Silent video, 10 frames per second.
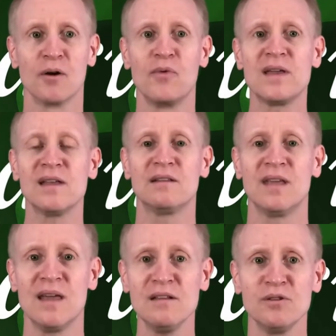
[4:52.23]
we
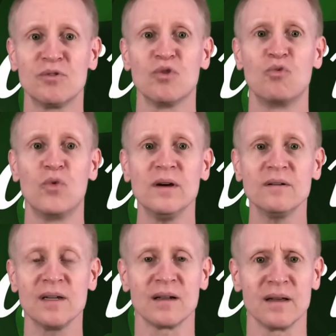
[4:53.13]
continue to
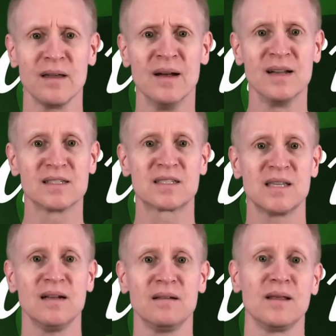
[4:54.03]
willingly
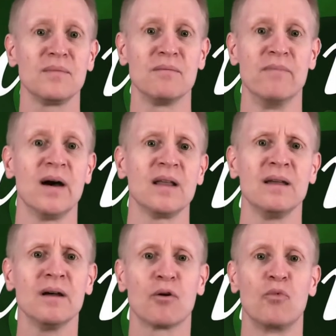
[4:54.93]
send them the money
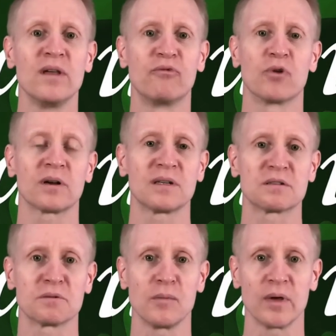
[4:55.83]
we've worked
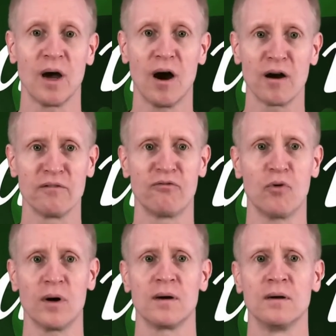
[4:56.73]
extremely hard
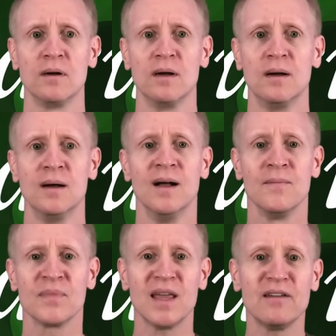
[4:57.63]
for.
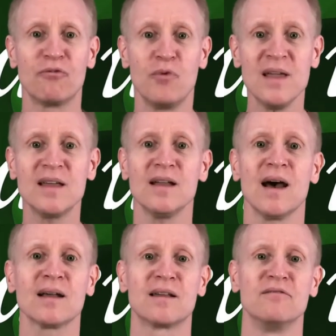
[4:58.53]
If we
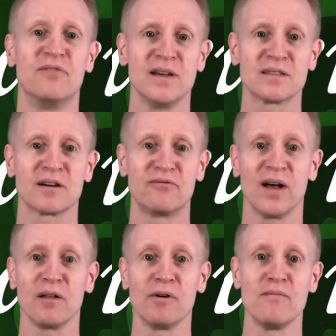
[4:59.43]
cannot convince our
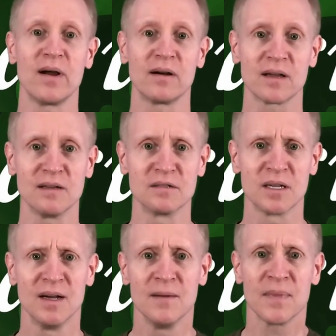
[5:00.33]
fellow Americans
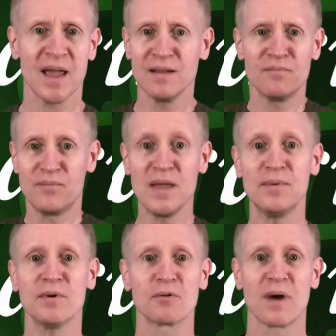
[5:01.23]
and
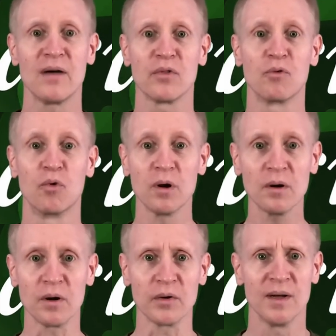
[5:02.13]
people around the
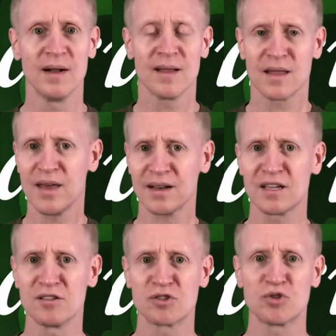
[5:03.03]
world that
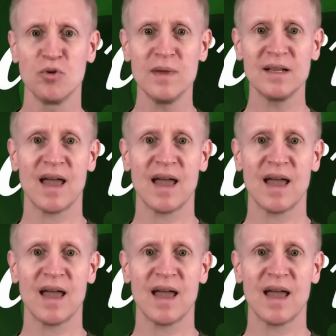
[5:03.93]
consuming